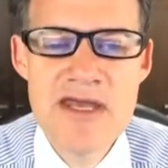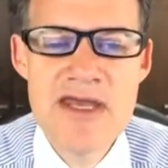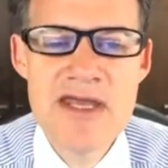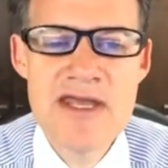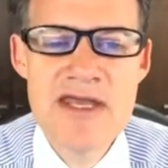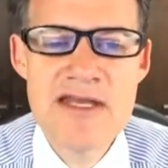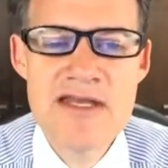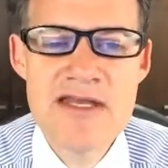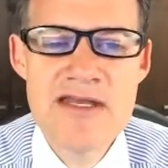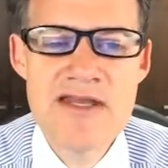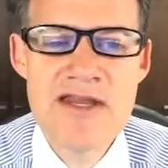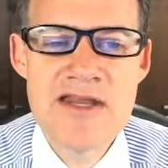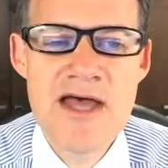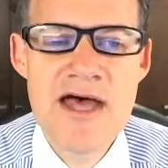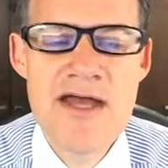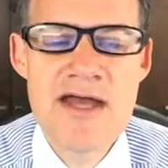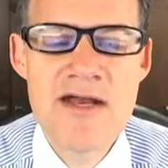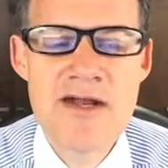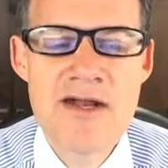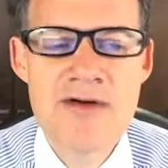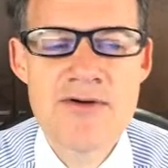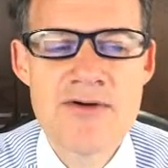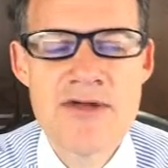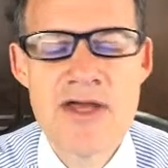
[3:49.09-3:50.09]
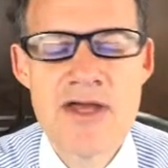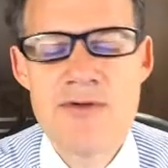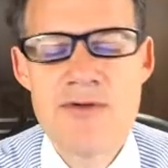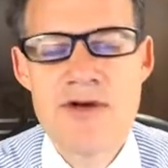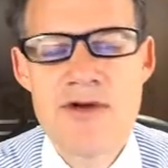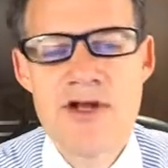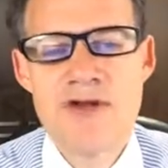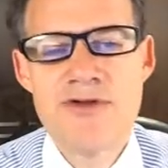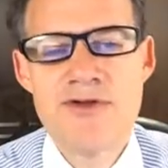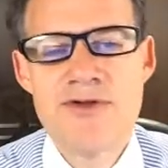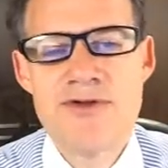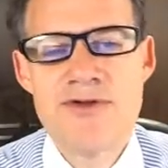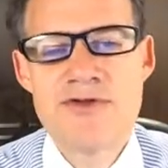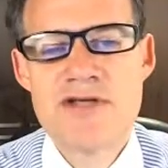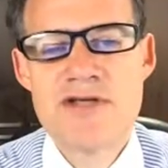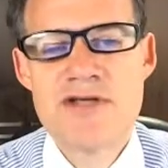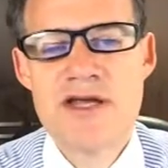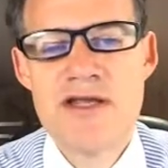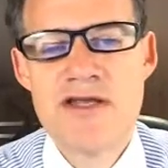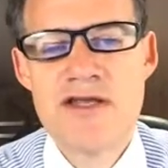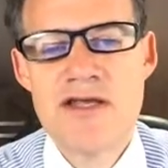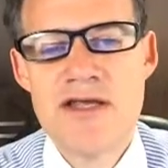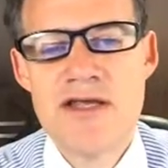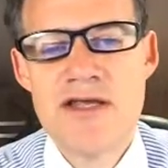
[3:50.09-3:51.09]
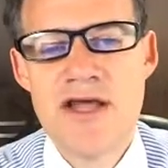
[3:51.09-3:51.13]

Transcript: and thought, okay, what I'll do is I'll